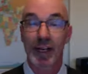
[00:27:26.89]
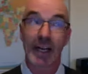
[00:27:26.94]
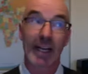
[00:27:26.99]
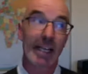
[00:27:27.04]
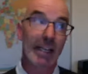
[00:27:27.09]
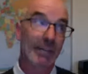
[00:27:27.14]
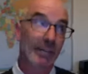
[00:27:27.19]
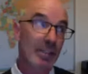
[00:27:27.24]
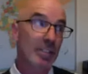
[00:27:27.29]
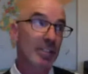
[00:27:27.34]
I
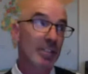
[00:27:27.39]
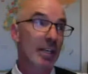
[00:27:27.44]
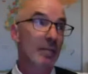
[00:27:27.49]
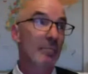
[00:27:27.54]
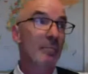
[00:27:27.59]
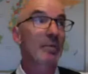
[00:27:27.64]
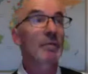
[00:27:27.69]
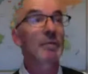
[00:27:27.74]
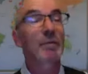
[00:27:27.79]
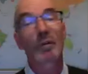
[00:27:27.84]
even say
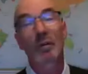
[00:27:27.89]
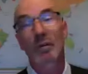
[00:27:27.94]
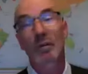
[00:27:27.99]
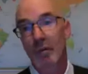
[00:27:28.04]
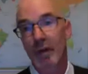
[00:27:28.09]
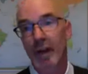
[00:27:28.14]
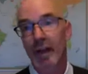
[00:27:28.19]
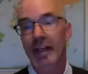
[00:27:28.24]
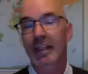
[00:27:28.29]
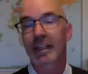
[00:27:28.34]
before
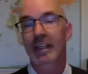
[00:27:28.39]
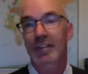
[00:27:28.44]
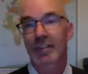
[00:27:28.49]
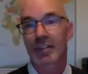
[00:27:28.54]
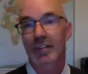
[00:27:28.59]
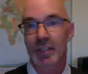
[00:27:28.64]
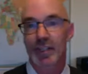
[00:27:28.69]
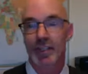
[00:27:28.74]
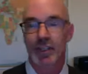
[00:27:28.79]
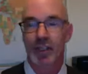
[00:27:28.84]
Friday at
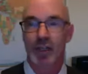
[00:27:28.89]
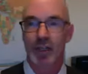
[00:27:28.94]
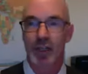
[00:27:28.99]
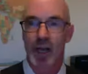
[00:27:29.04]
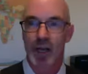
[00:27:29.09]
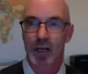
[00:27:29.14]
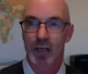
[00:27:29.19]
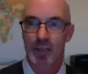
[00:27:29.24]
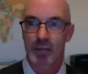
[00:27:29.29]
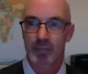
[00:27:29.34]
six
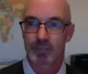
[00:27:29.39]
o'clock.